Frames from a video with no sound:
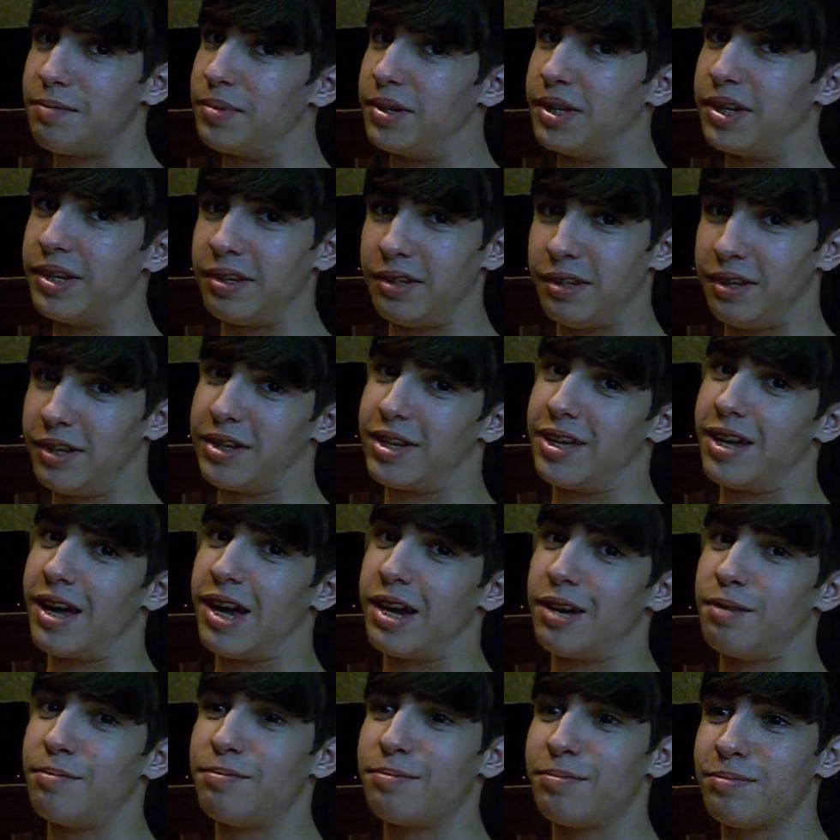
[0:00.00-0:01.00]
I mean, look
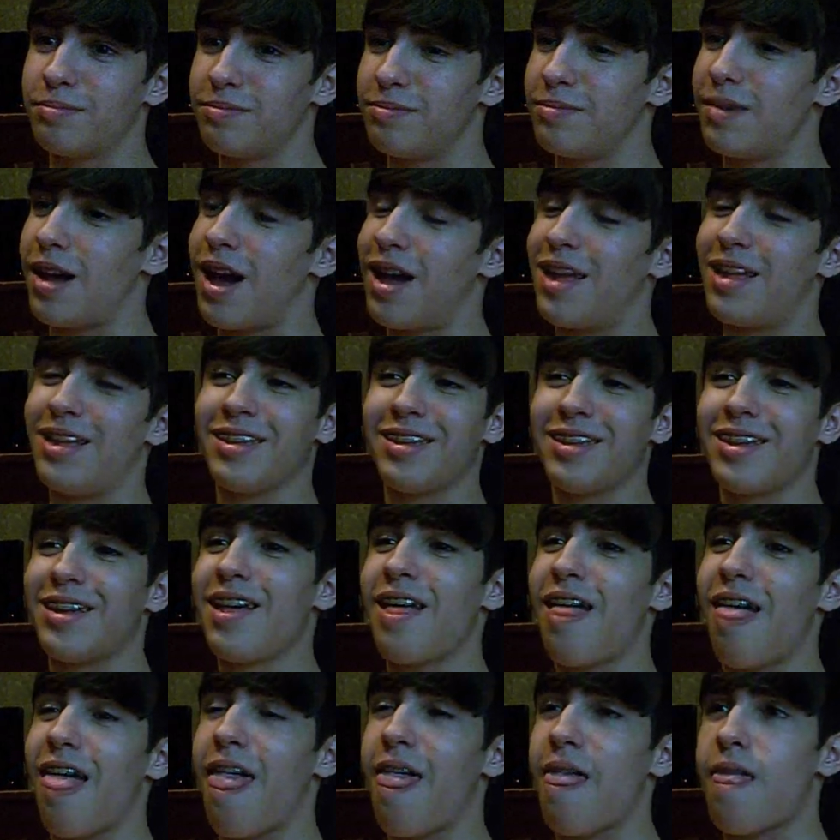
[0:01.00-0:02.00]
at him.
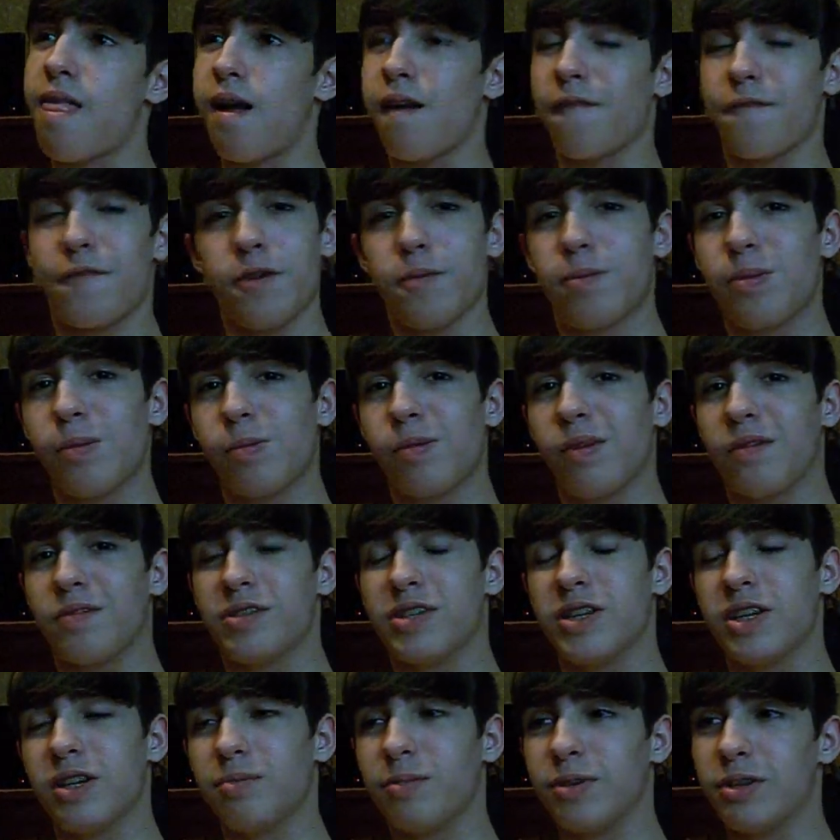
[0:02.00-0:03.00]
A few people
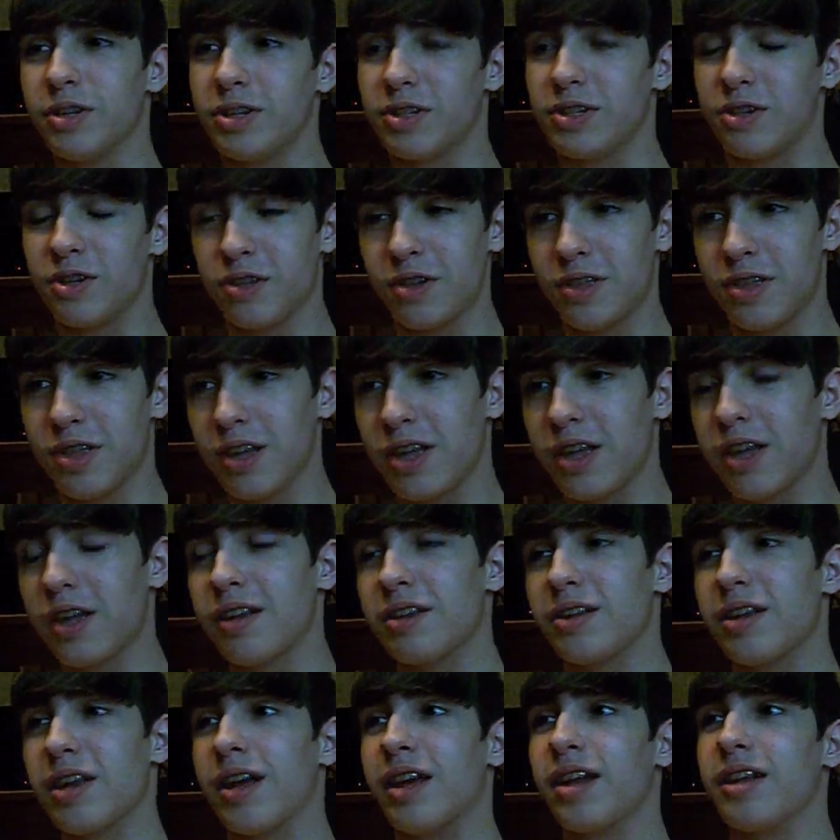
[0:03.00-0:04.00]
have seen him on So You Think You
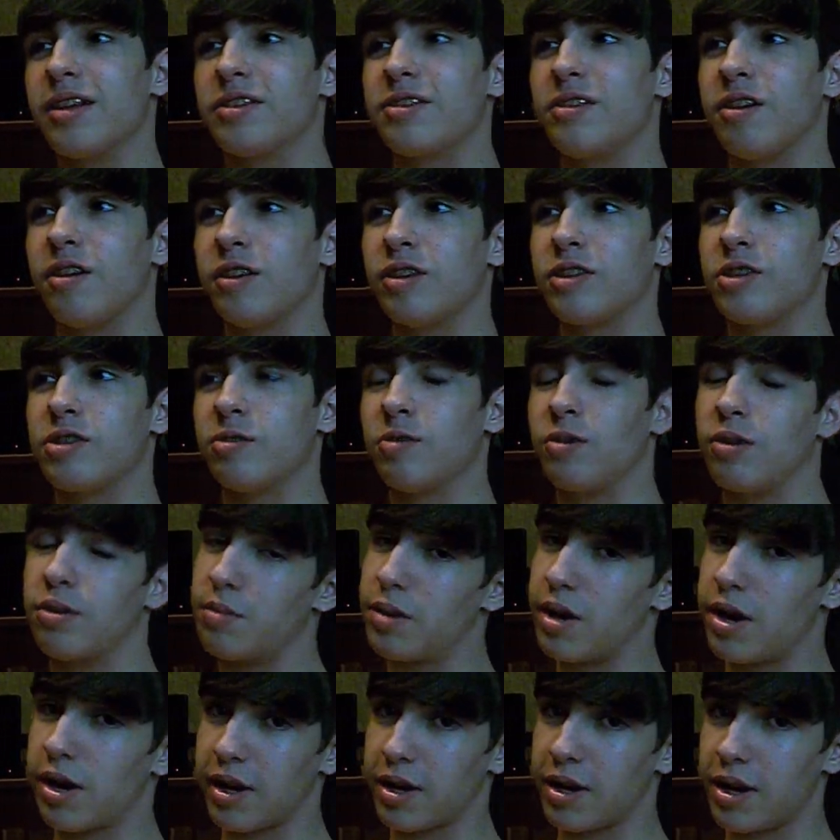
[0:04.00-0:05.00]
Can Dance, also on
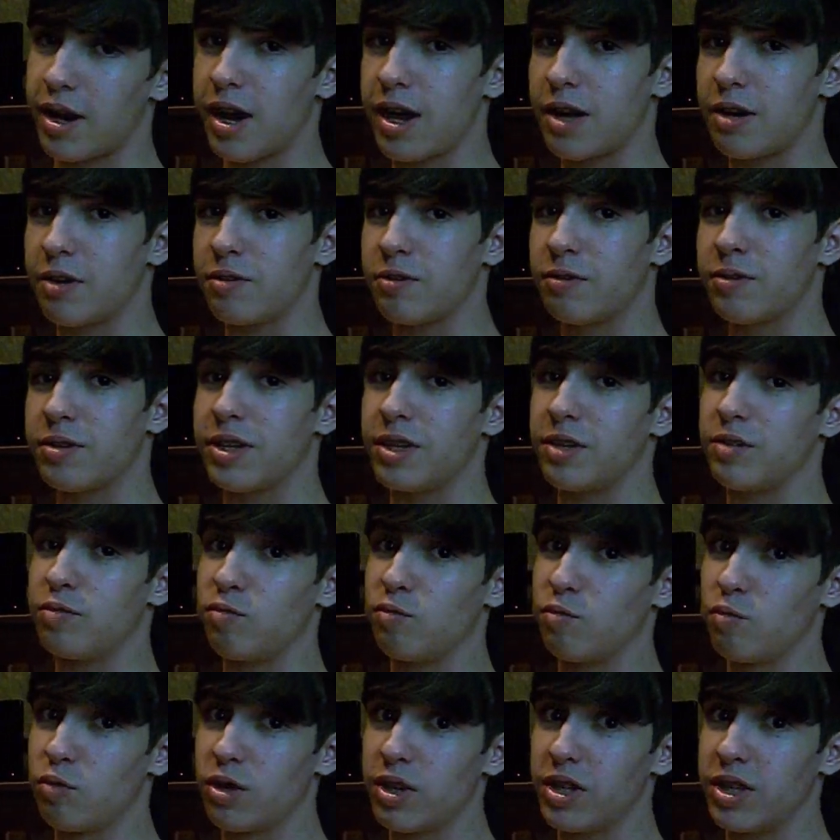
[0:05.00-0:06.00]
American Idol.
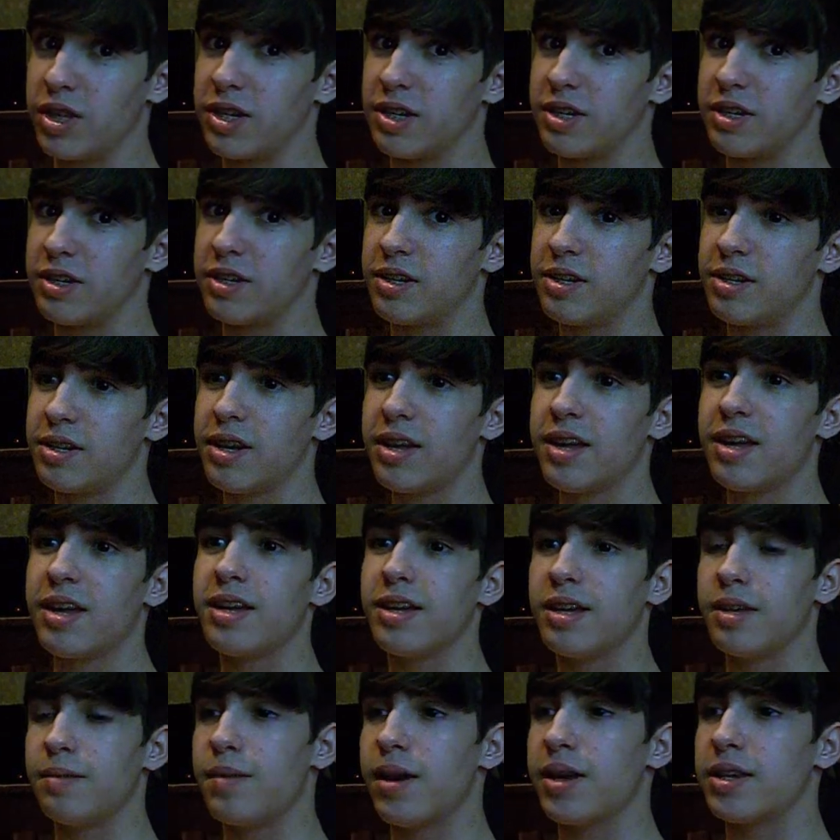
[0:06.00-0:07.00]
He's really good.
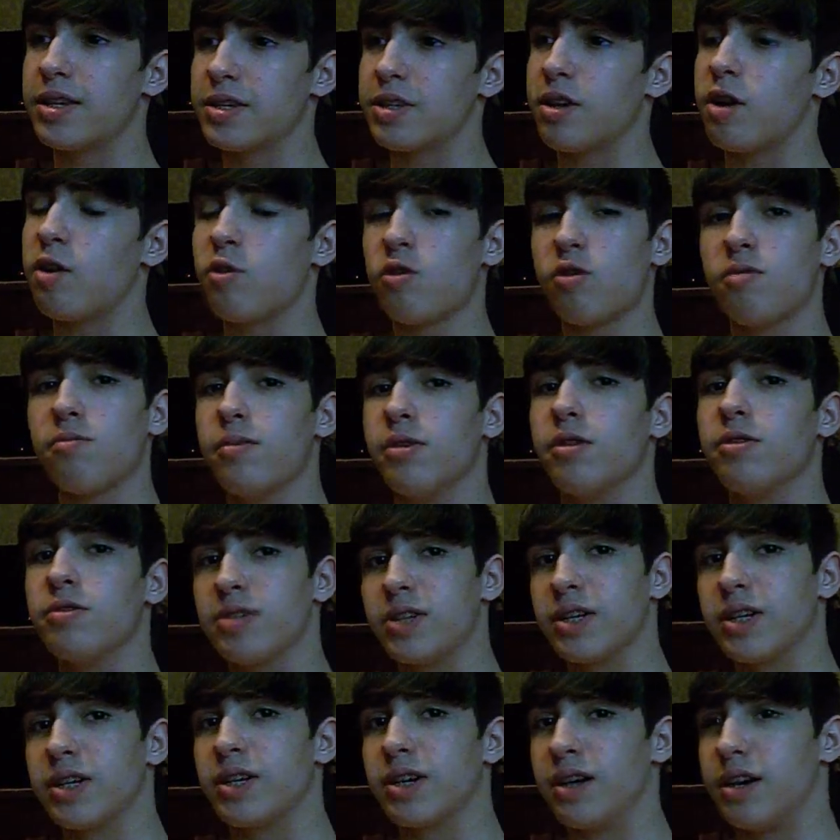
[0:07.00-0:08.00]
He makes his own
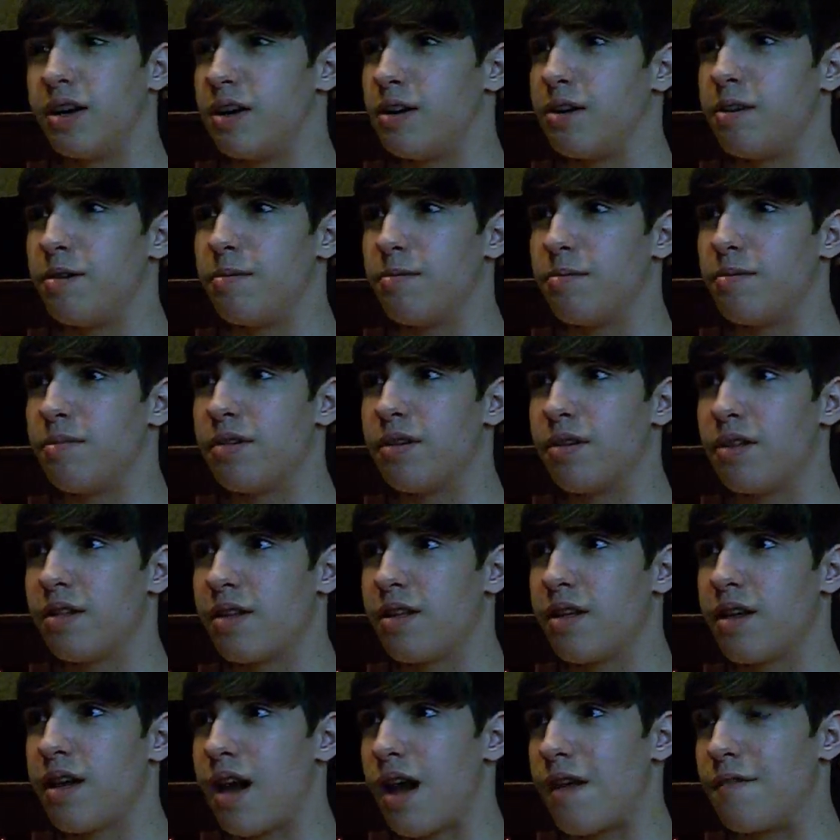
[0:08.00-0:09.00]
music.
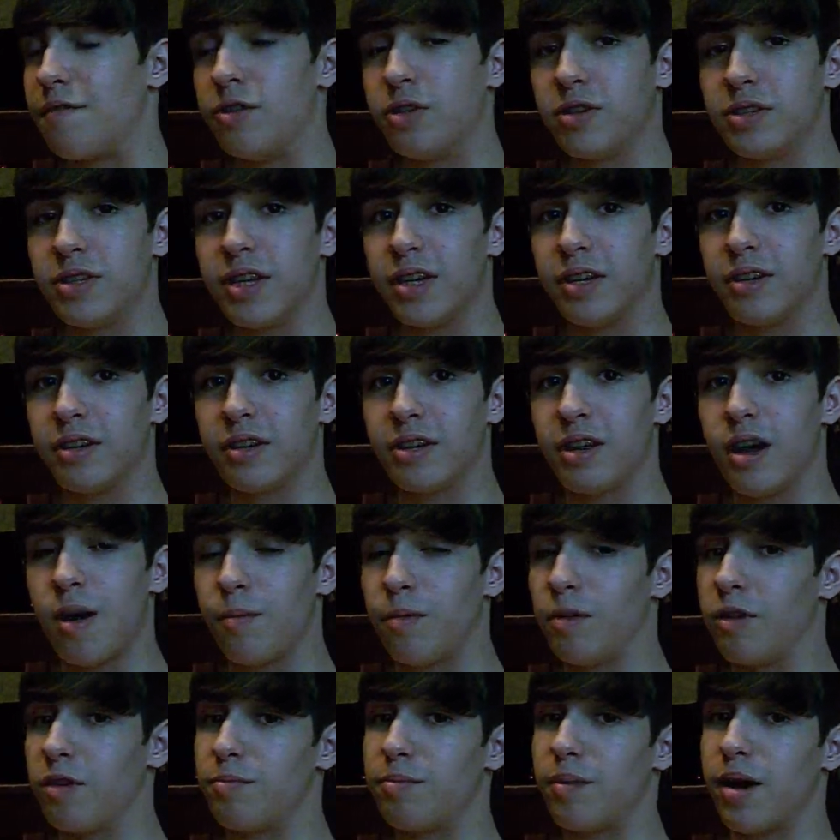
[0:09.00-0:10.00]
I've used it in a
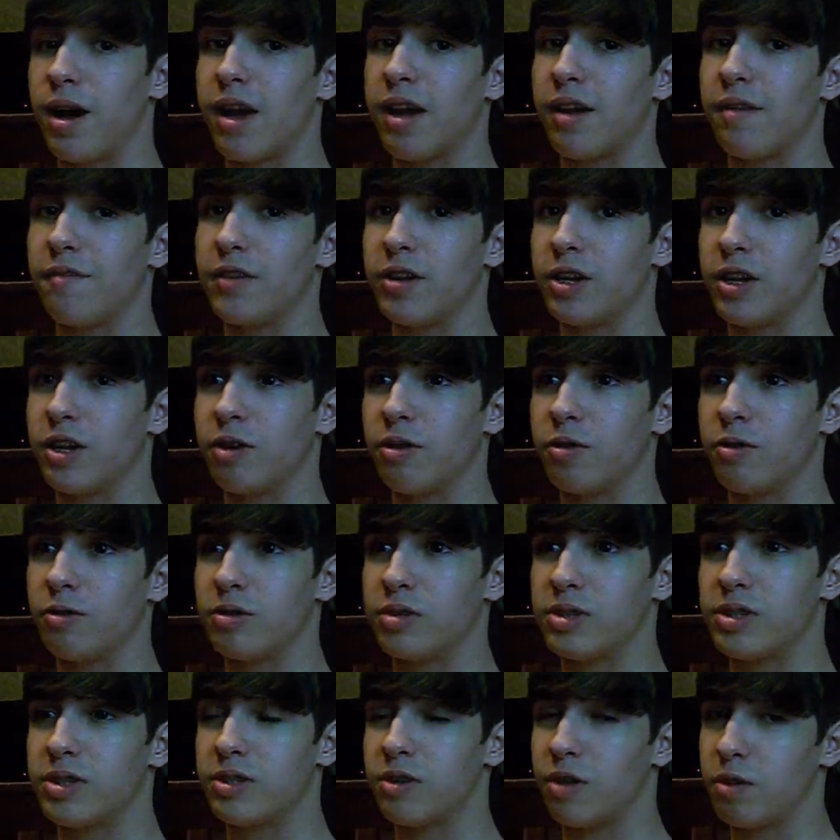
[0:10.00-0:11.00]
couple of my
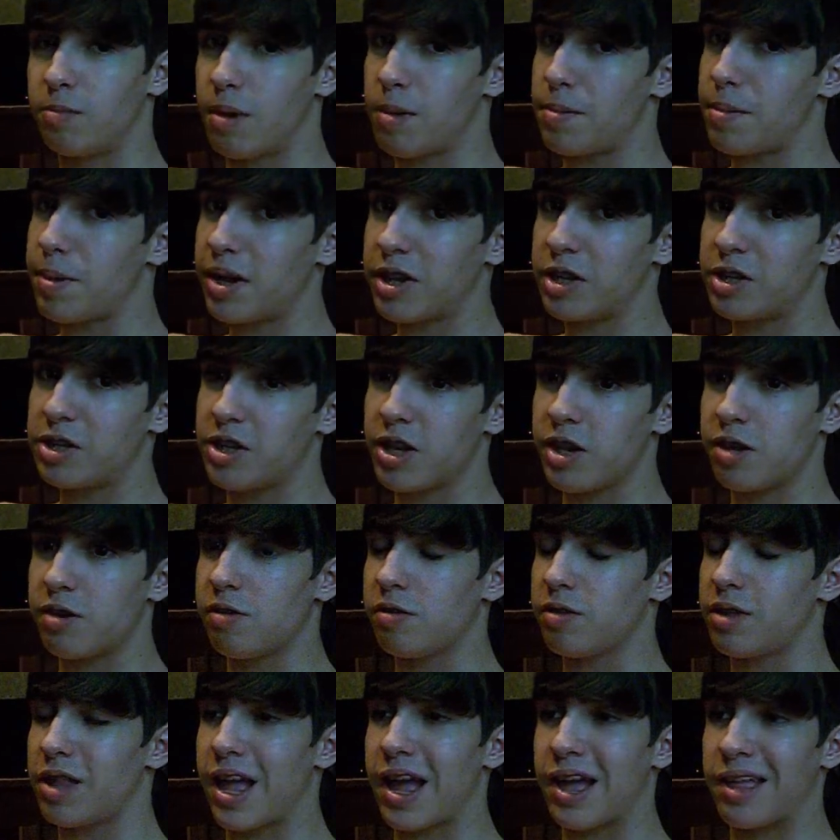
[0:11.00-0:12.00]
videos on my main
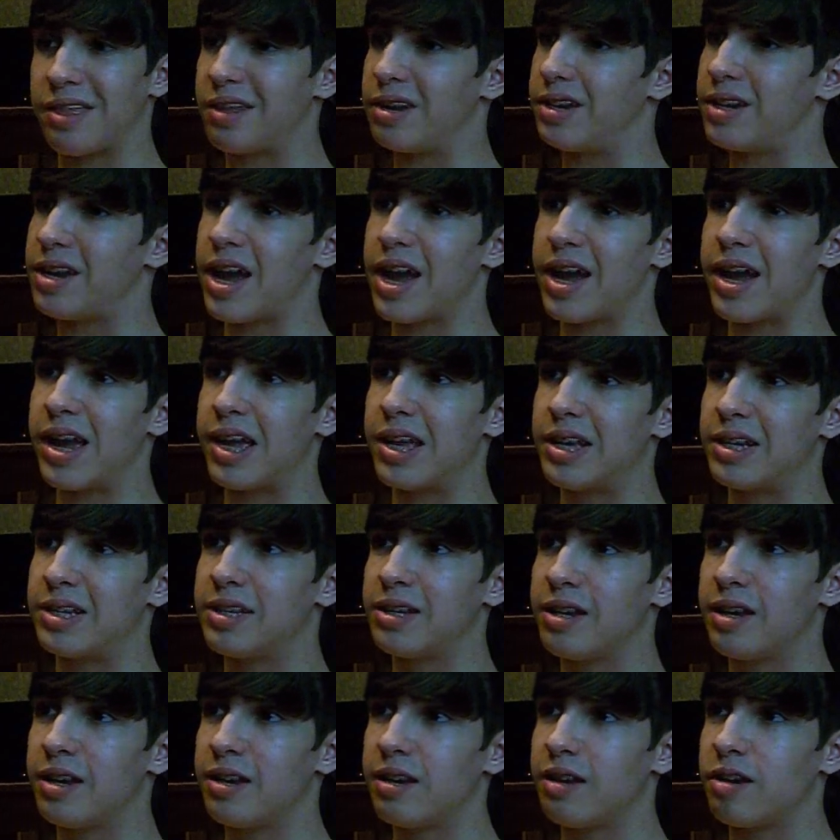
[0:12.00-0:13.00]
channel, like The
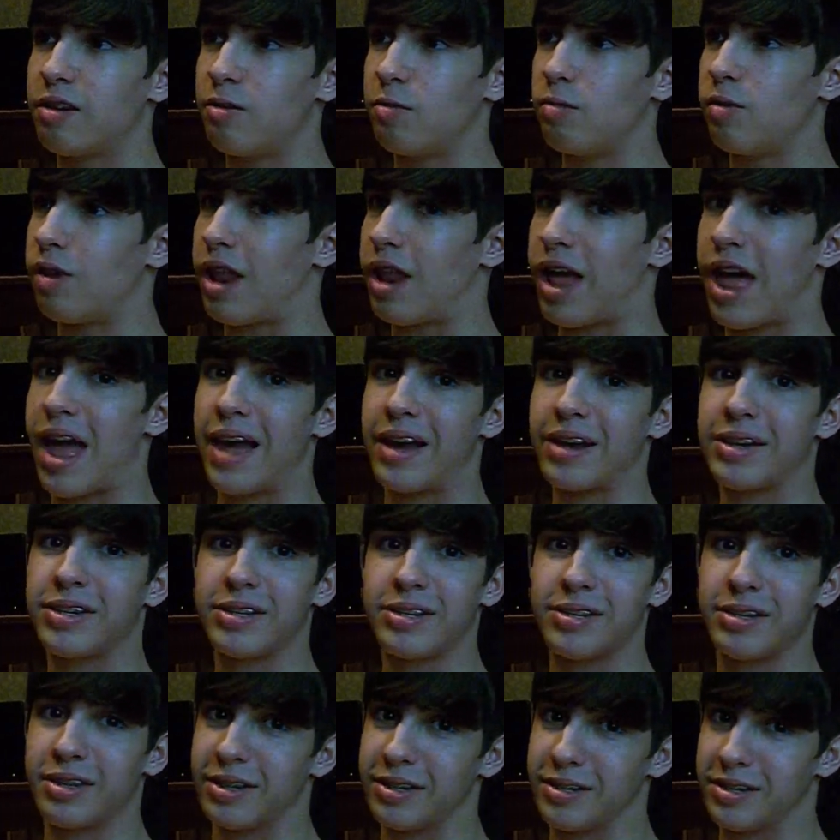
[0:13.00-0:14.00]
Night,
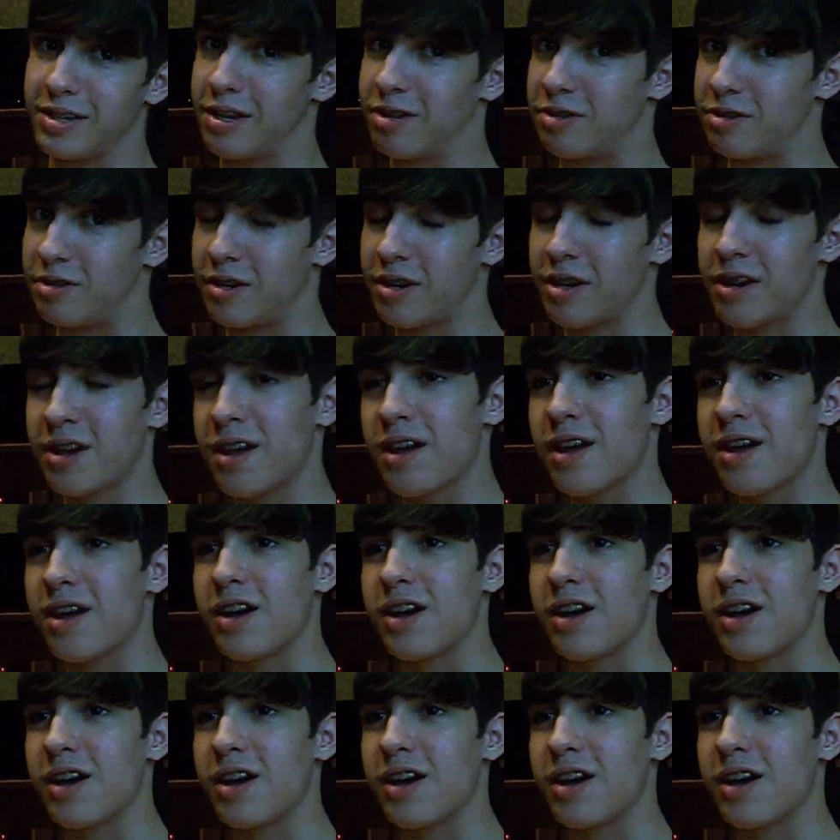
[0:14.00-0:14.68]
Relax, etc.